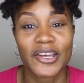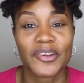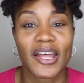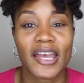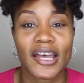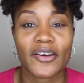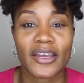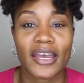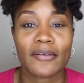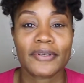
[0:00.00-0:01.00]
Like,
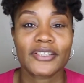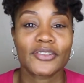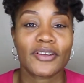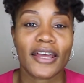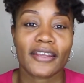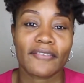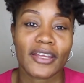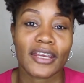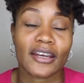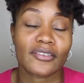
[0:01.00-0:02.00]
okay, but do you like the
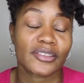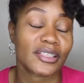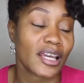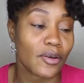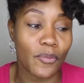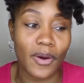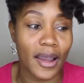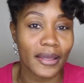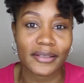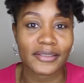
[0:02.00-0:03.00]
video? She's like,
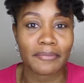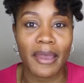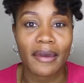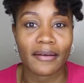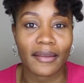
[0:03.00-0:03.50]
why does it matter?